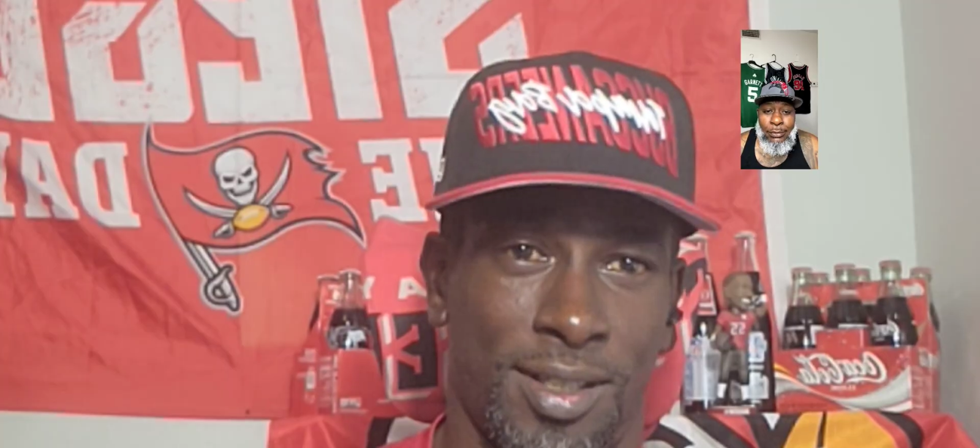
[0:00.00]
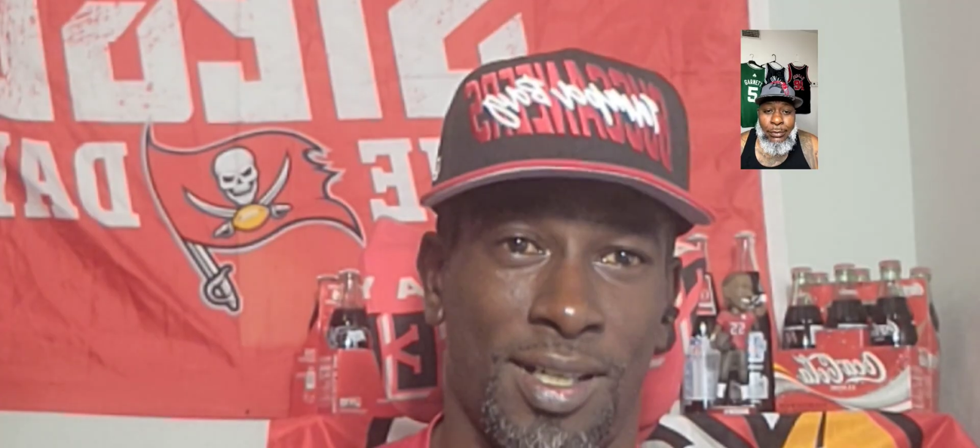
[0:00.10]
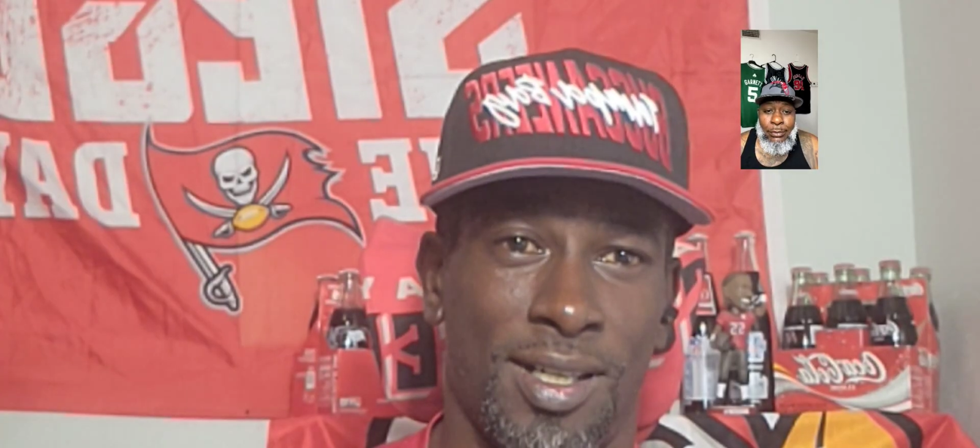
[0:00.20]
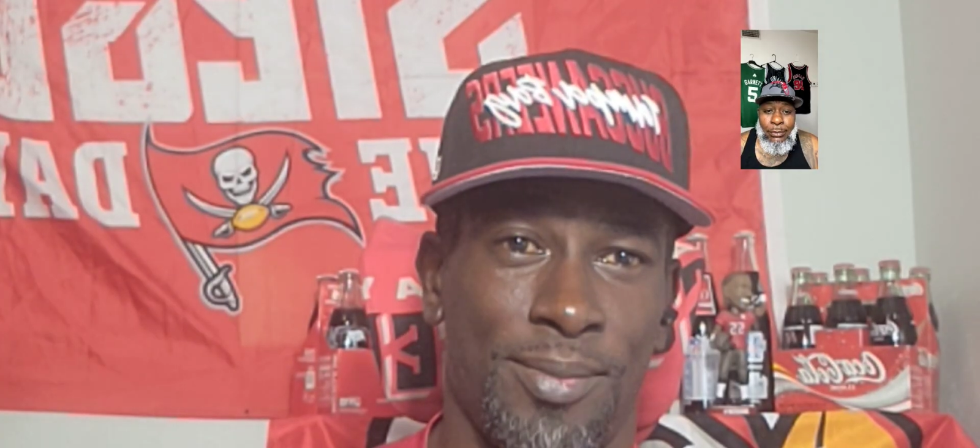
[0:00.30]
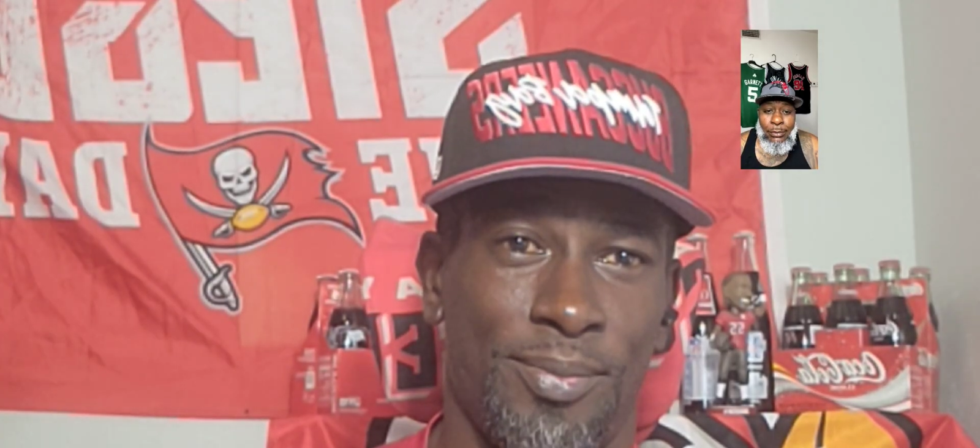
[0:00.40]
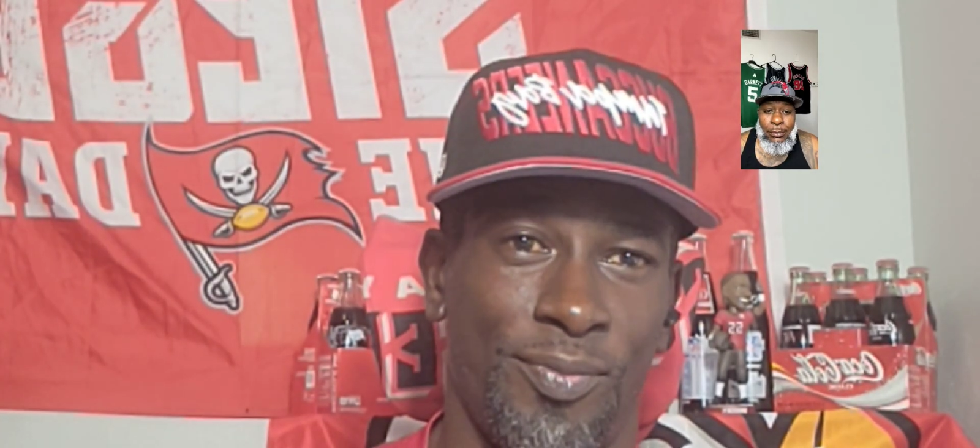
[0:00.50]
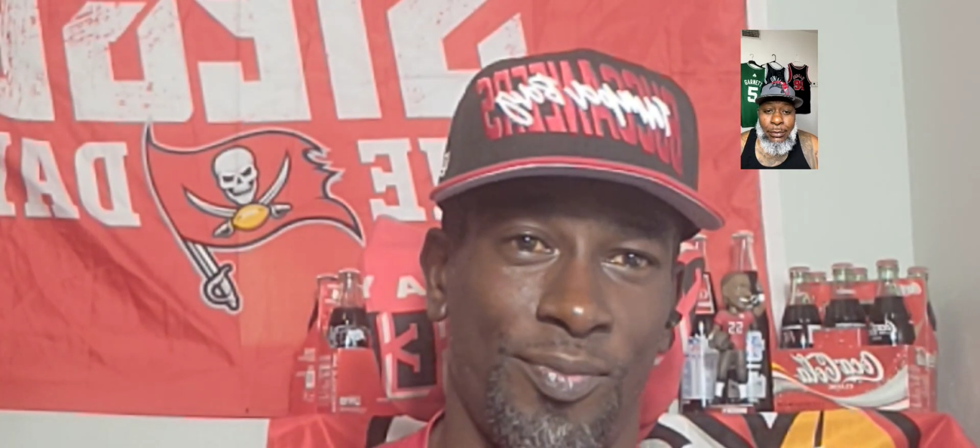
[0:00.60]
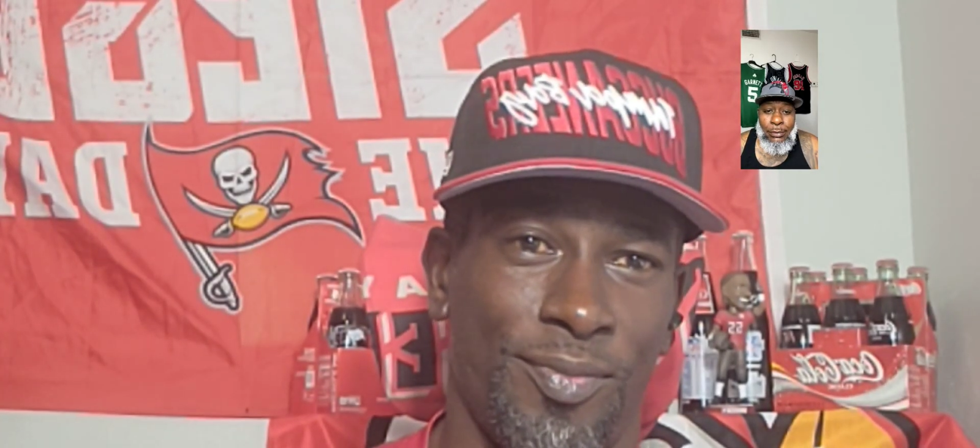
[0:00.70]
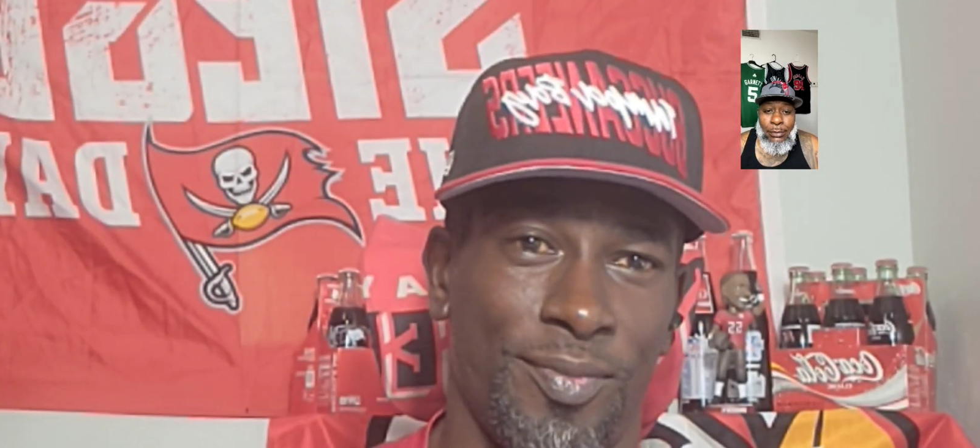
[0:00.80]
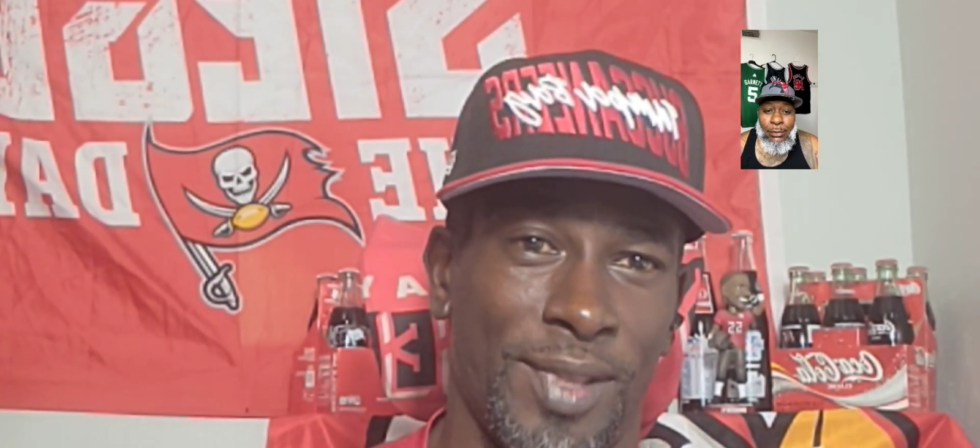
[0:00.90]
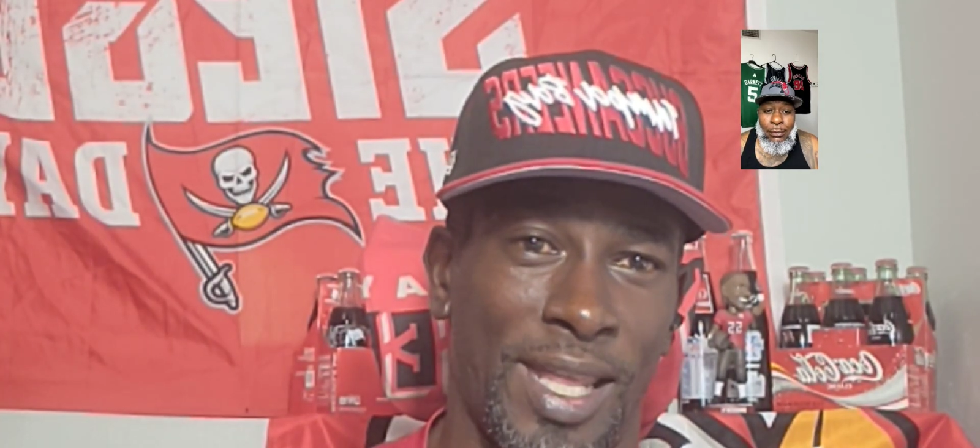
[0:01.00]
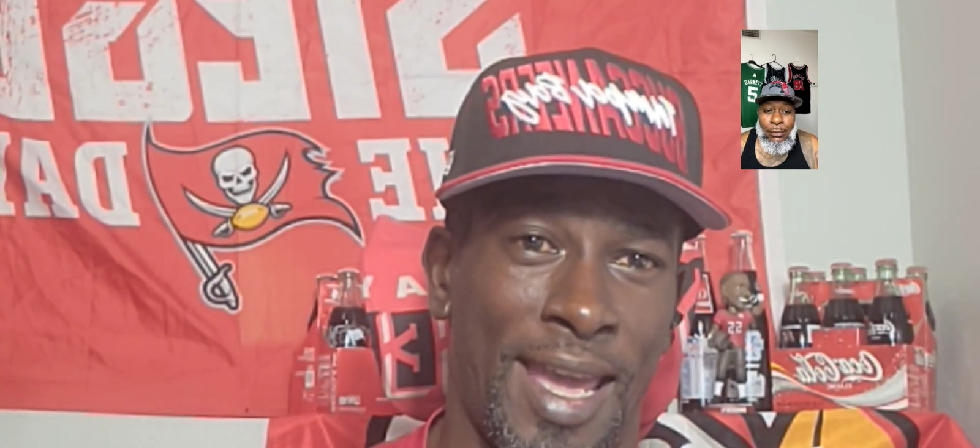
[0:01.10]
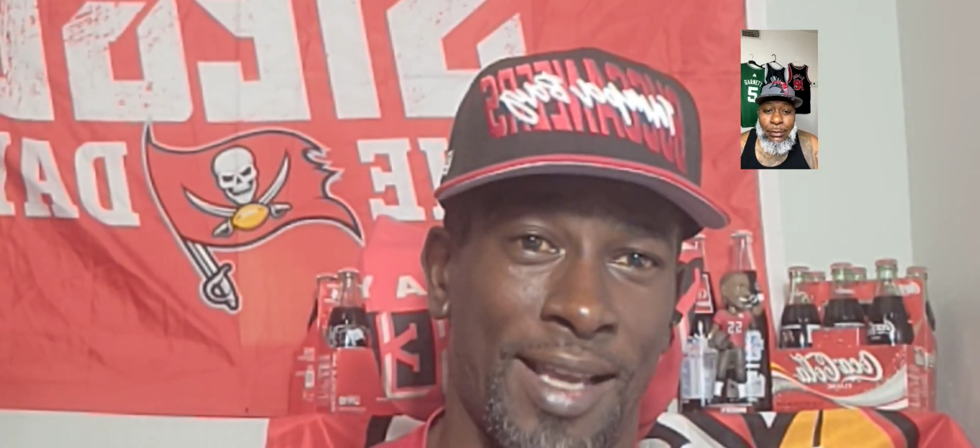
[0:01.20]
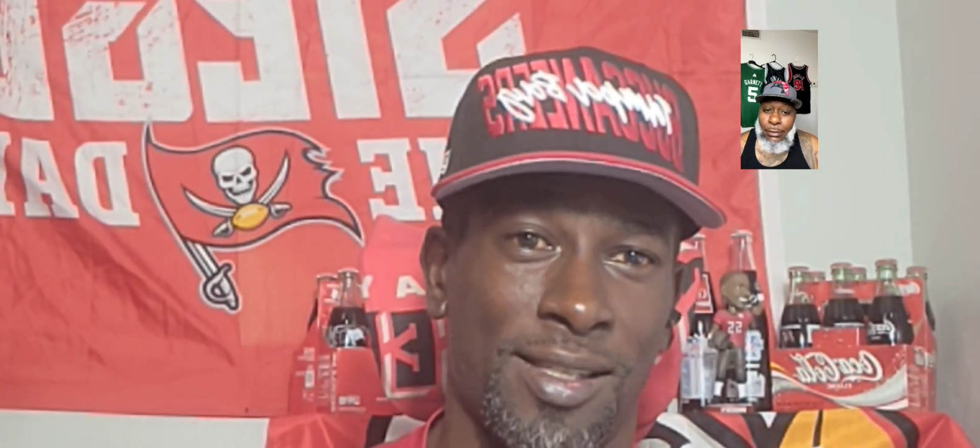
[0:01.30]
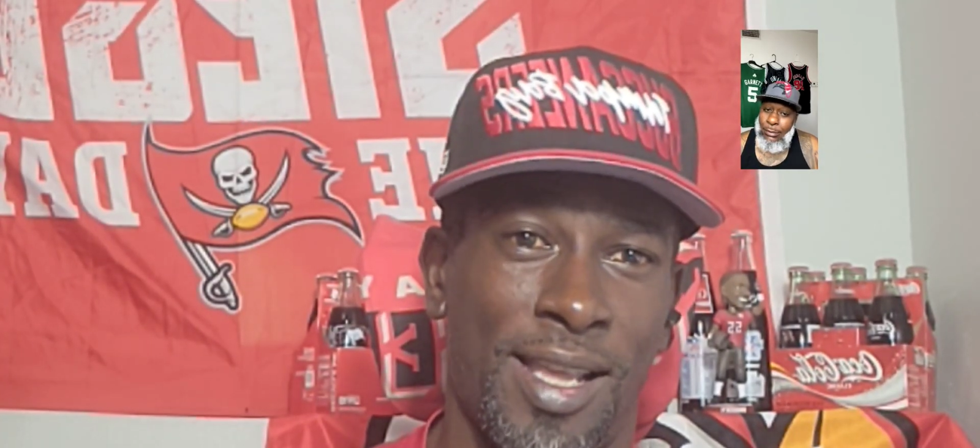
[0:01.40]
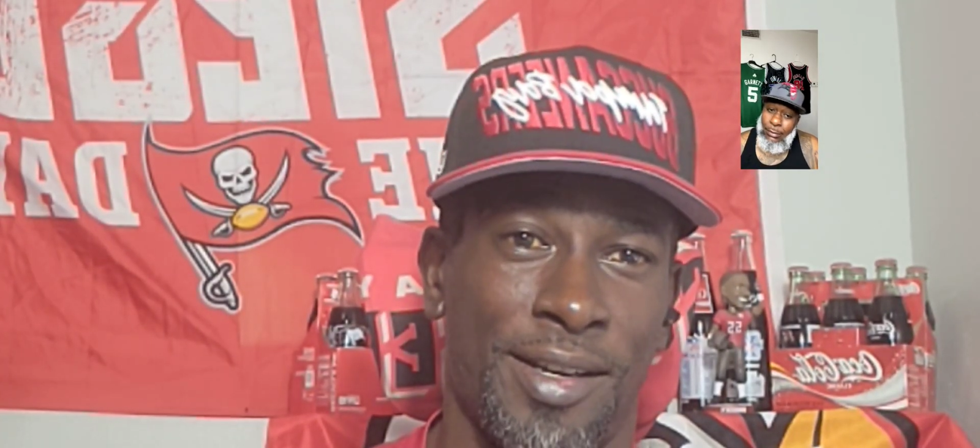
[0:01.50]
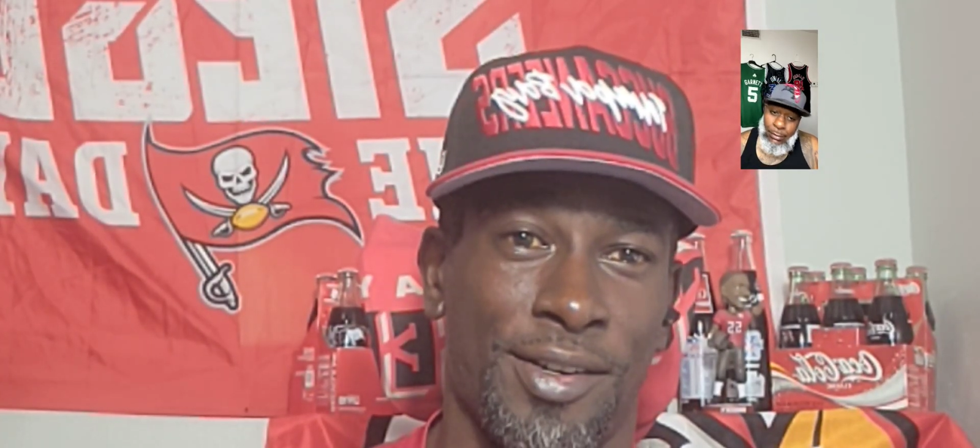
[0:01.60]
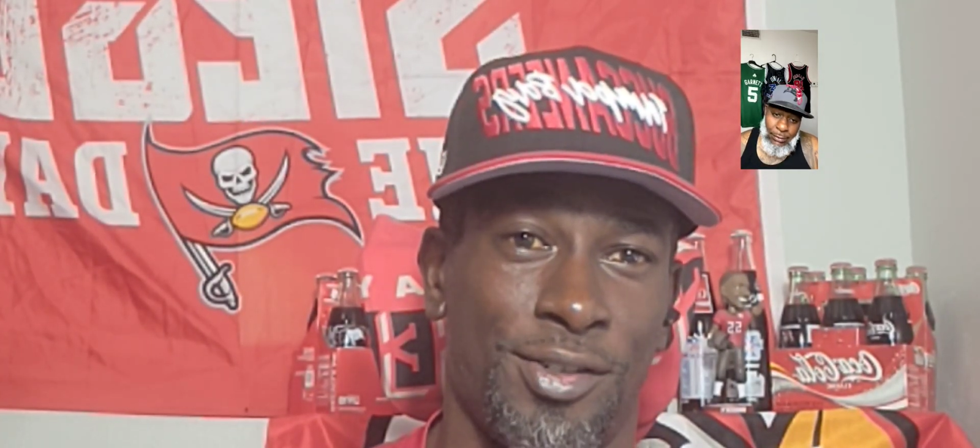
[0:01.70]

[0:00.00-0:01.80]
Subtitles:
um ex-Laker,